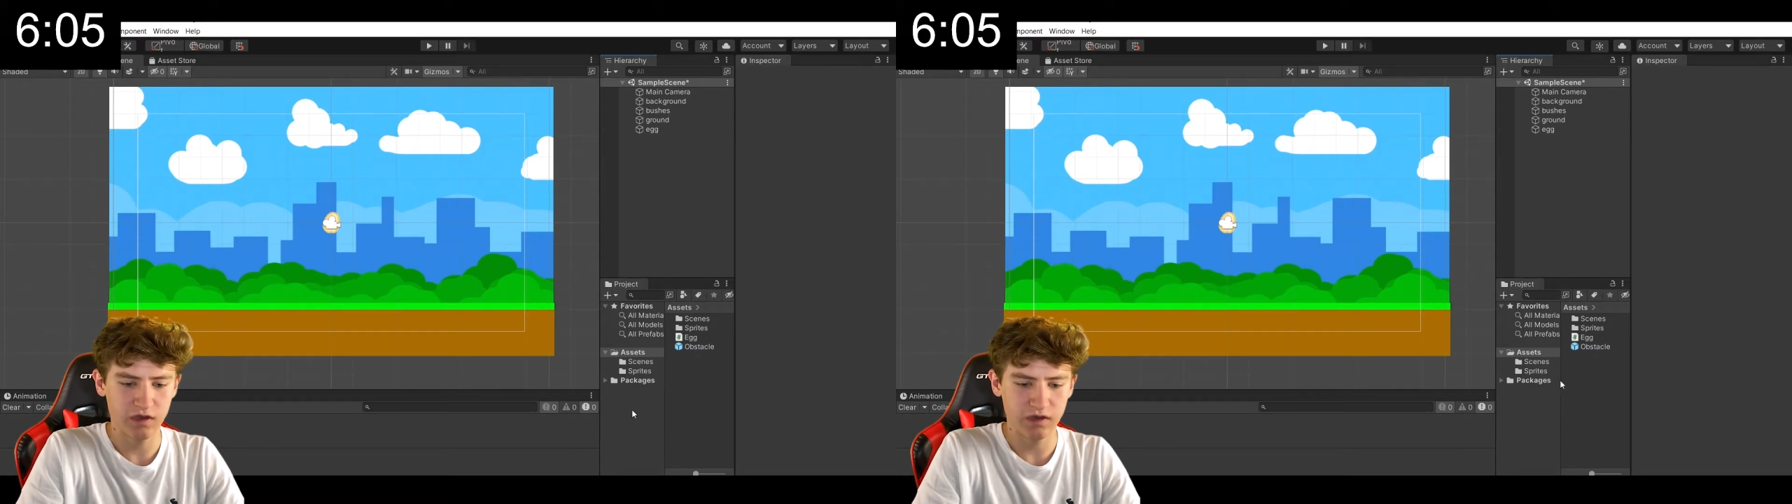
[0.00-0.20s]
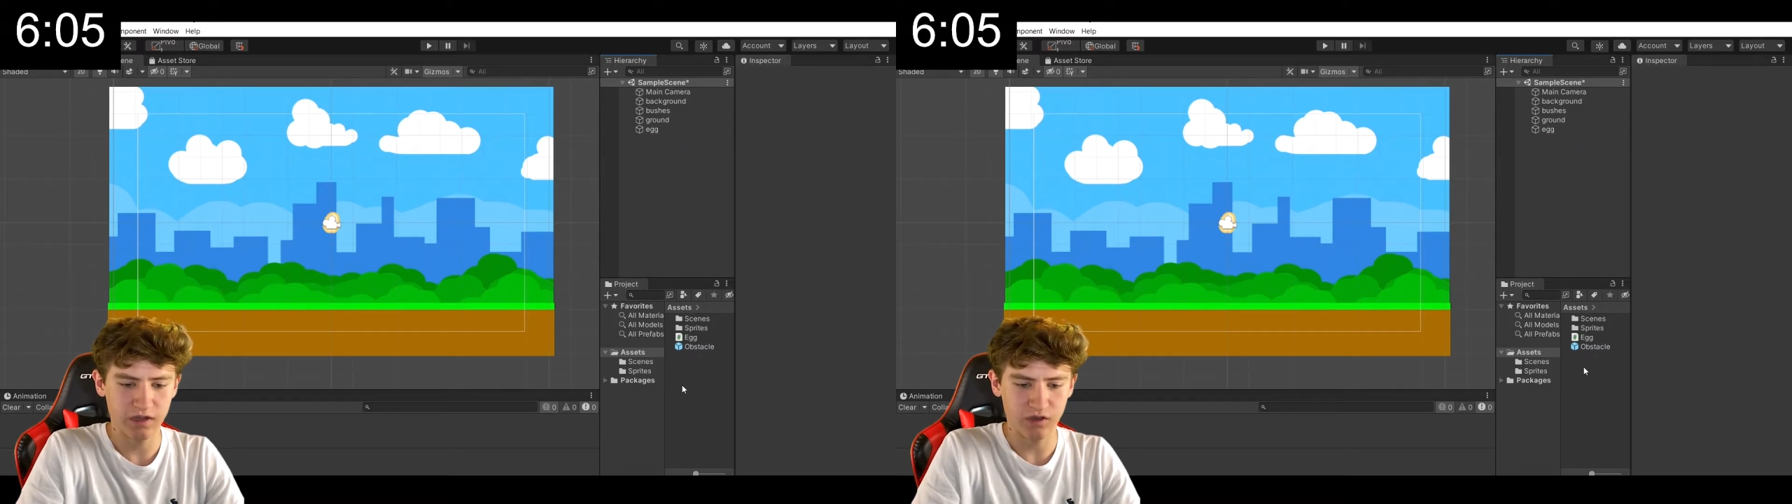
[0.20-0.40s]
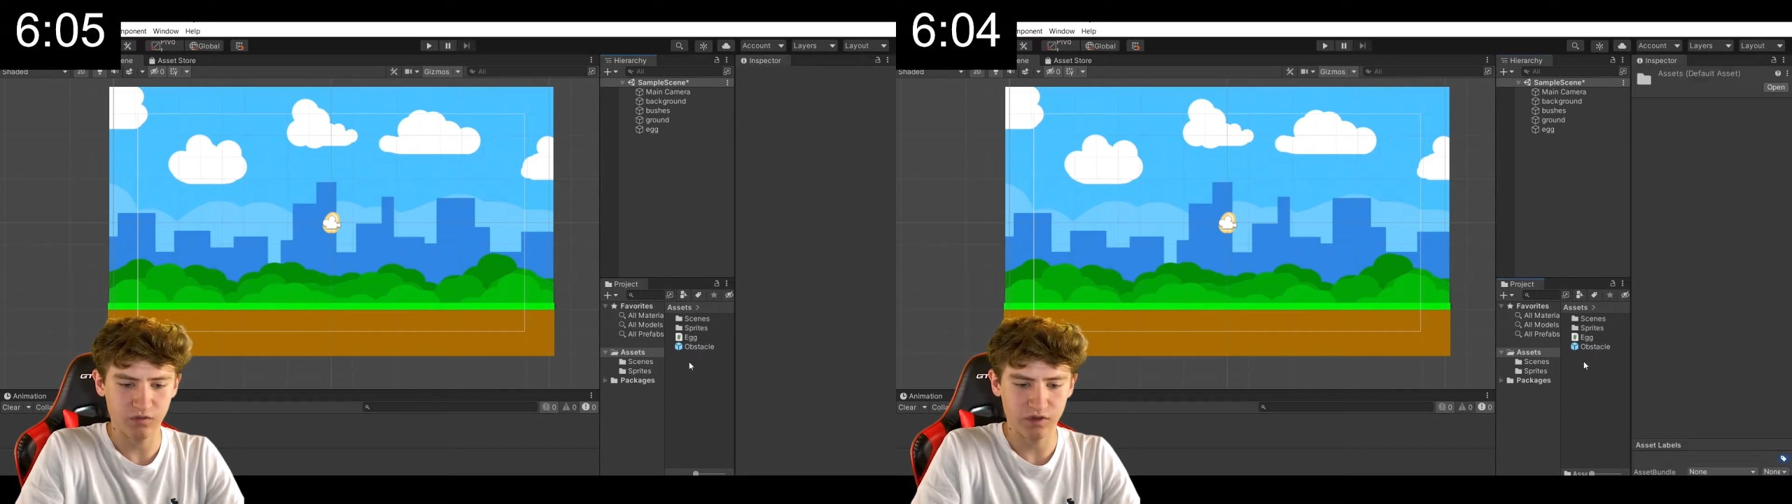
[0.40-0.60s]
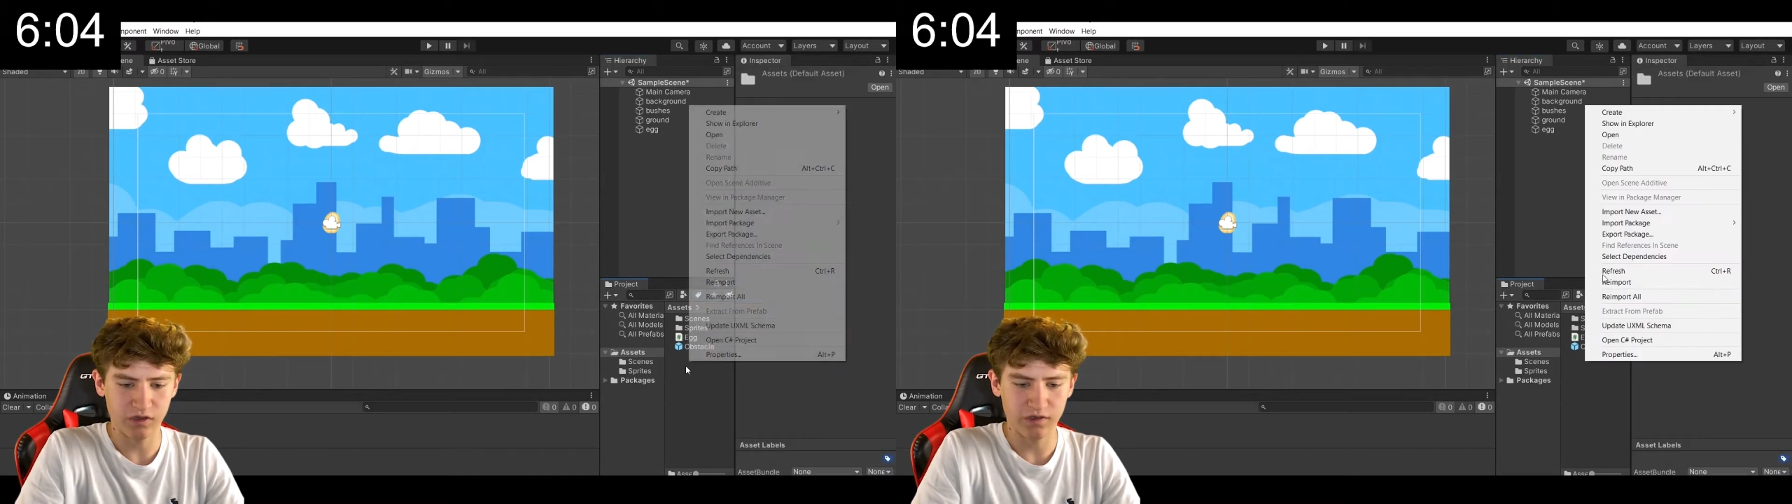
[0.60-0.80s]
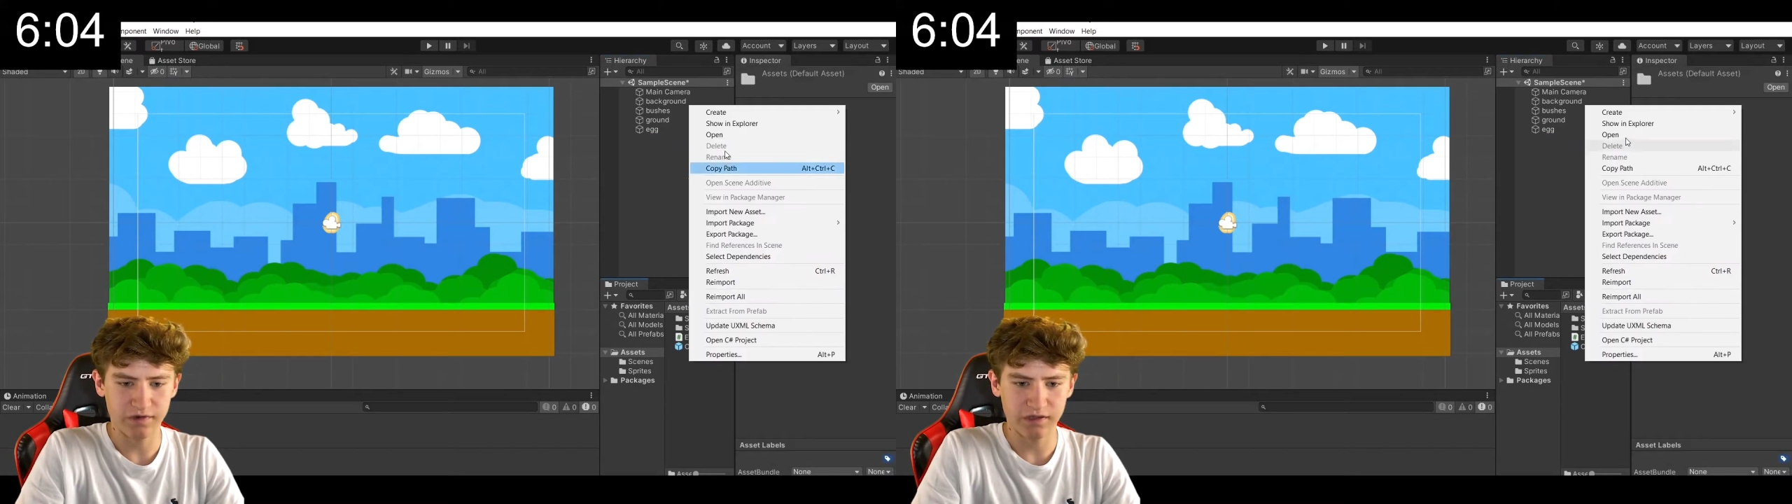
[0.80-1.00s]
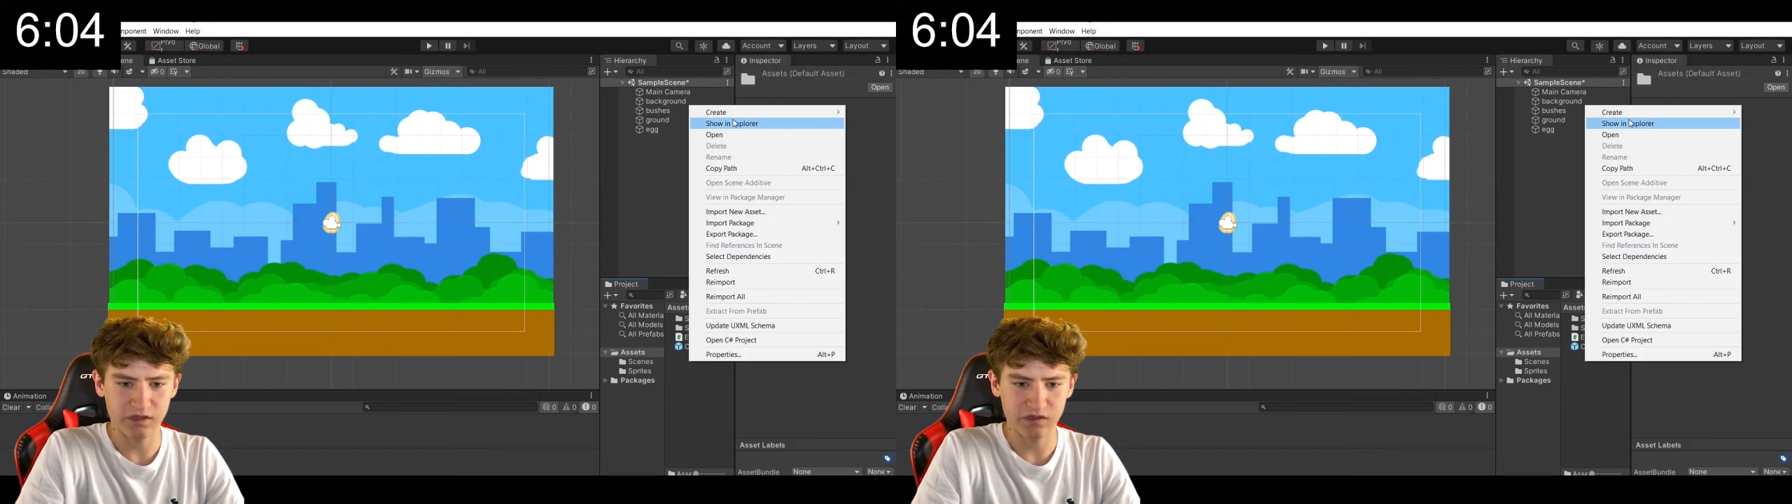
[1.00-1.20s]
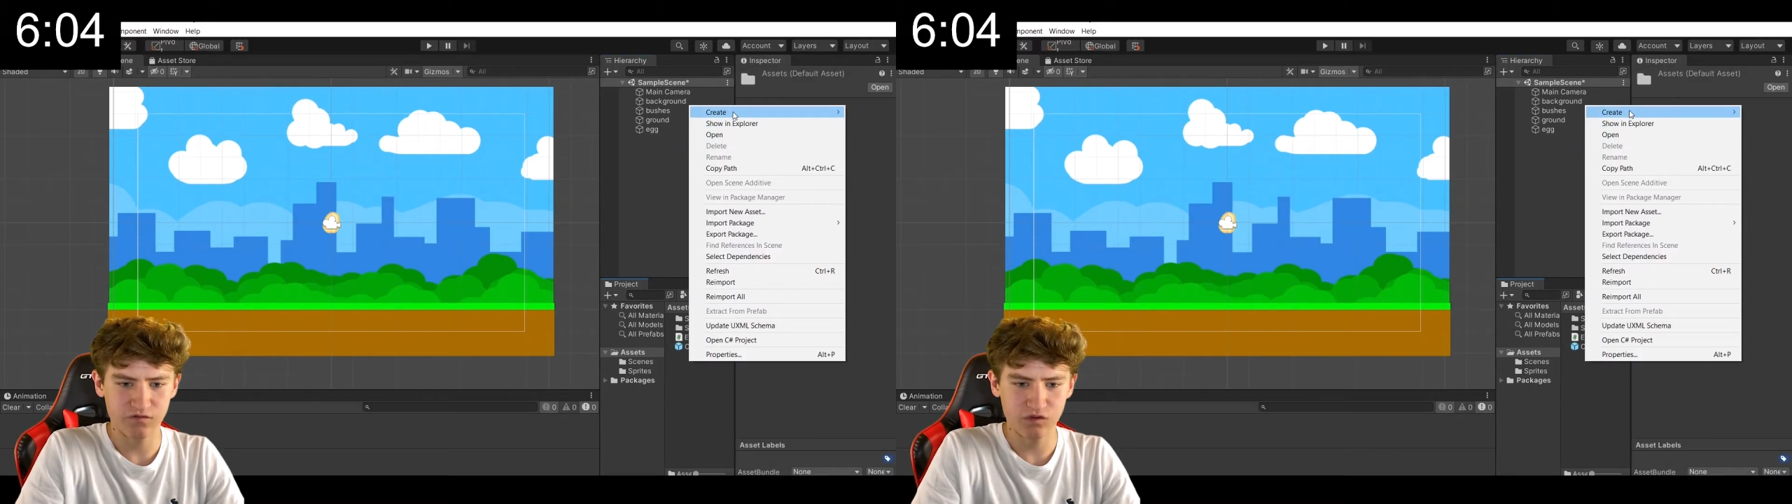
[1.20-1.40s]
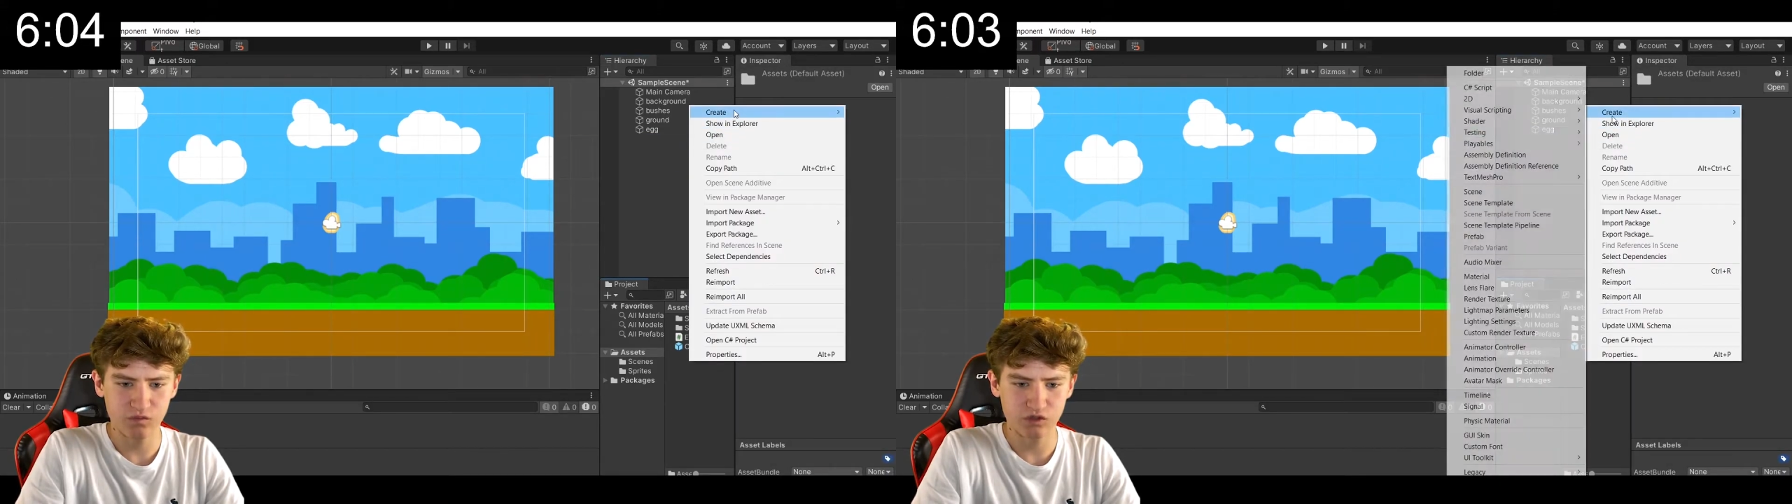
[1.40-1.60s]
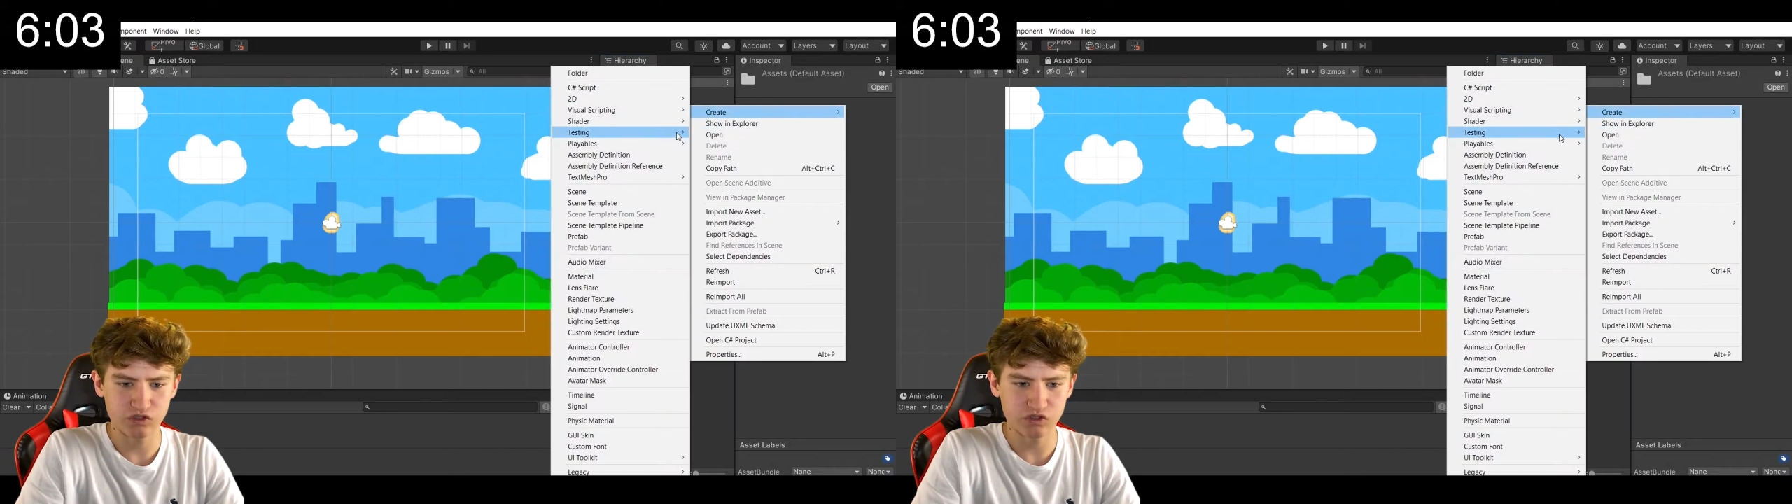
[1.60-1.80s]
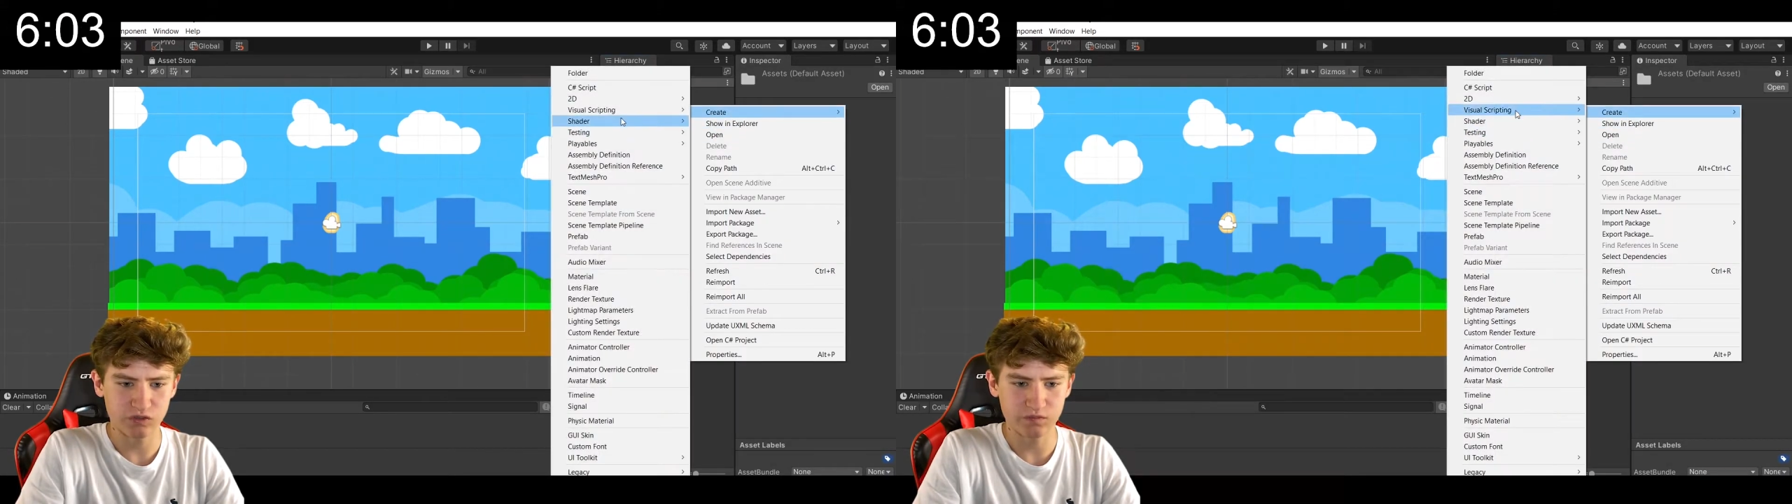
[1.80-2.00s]
Now we gotta get a few more
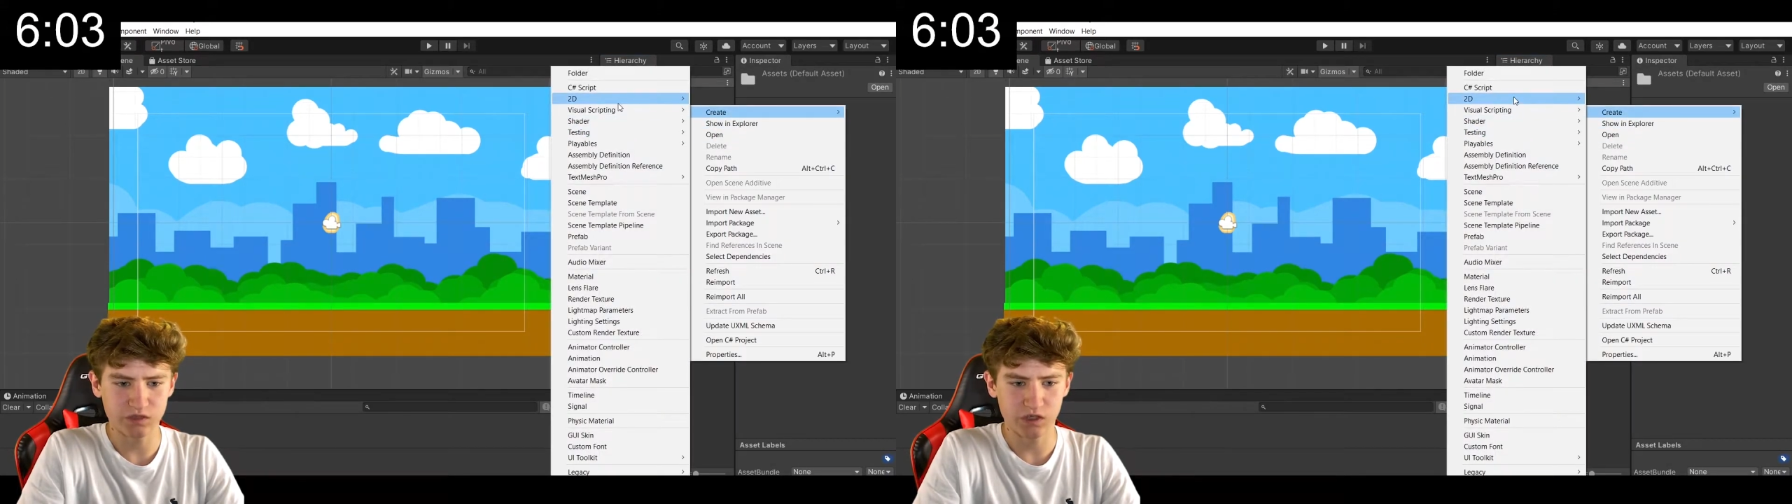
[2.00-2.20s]
scripts